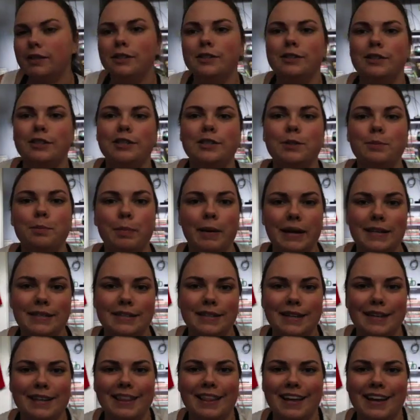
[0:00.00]
just
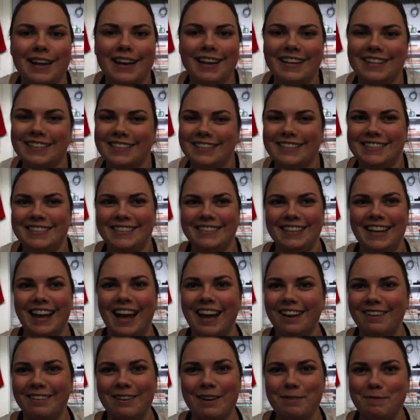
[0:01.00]
basic things.
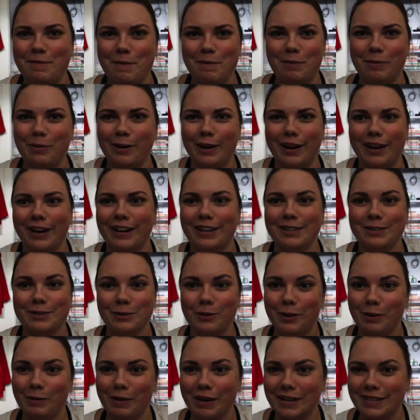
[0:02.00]
I don't know if people are gonna
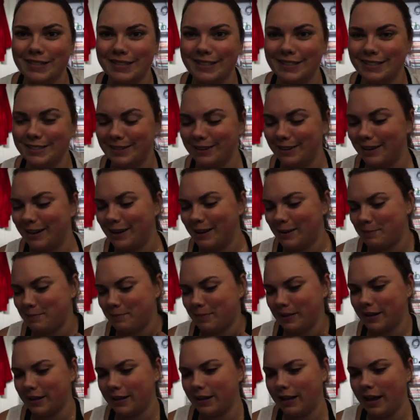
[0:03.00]
enjoy watching this or not,
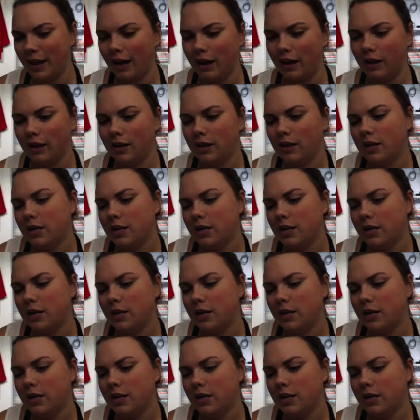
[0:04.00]
but yeah.